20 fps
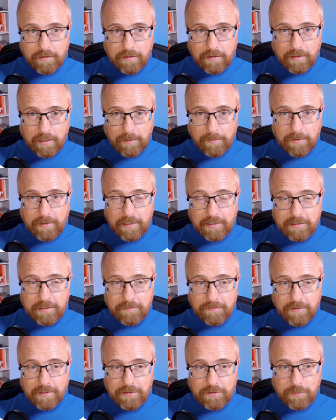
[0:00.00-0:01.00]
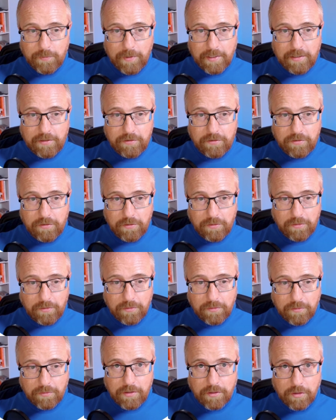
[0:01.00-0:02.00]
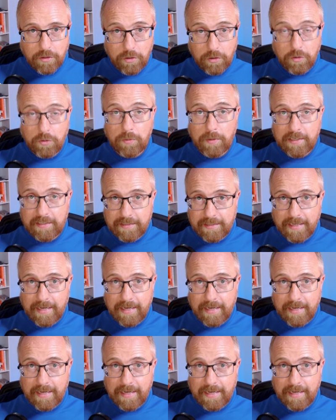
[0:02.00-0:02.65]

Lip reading: It'd be nice if this went to you as the